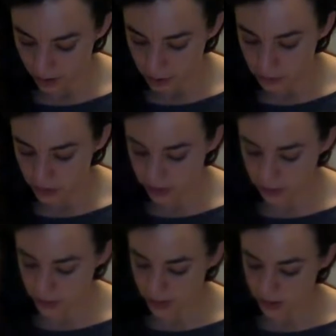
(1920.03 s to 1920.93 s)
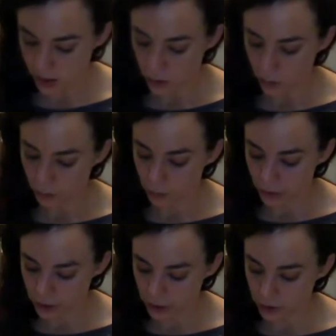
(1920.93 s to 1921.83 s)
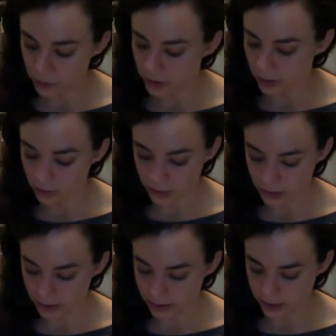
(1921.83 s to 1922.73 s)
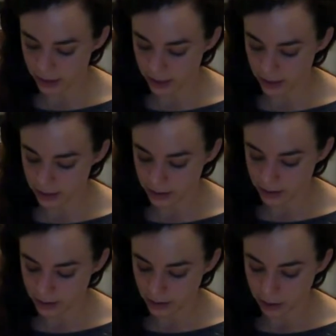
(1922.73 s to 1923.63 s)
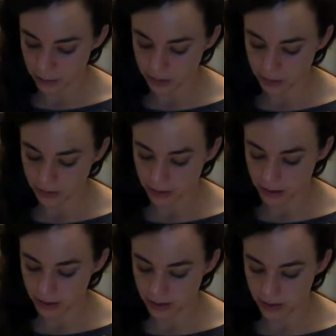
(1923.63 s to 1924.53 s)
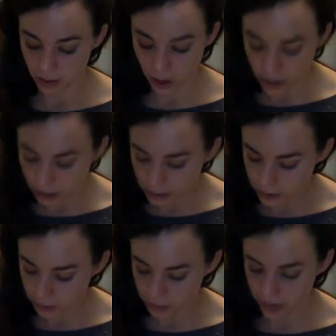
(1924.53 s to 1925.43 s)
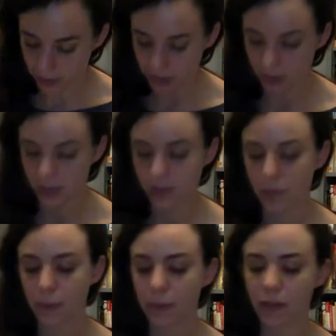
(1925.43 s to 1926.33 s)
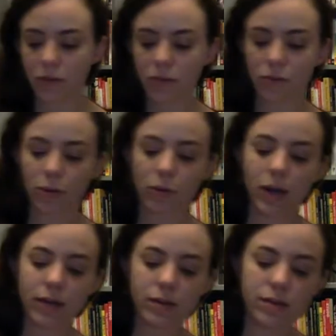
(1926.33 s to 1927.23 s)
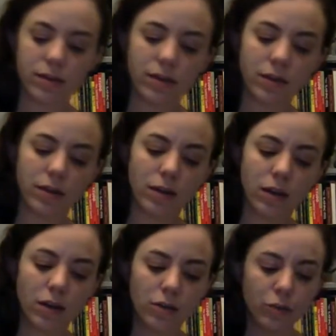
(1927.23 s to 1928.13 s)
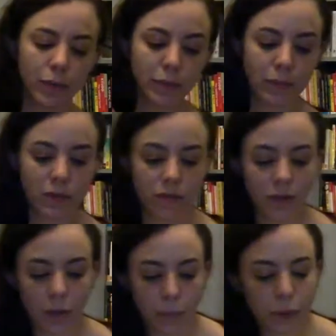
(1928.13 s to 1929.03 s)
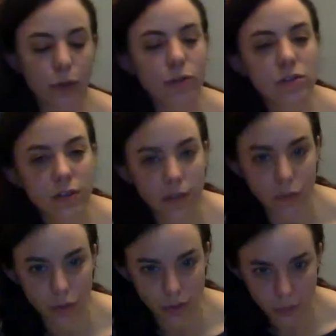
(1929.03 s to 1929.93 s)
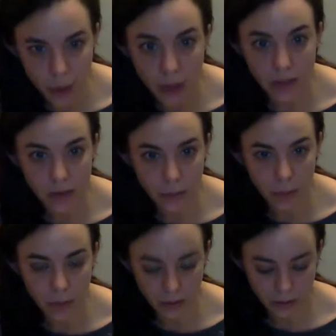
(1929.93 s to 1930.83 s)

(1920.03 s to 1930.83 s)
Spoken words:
Participants were pressured without realizing it and believed that they did not have to comply with the experimenter's request. For people to feel personally responsible,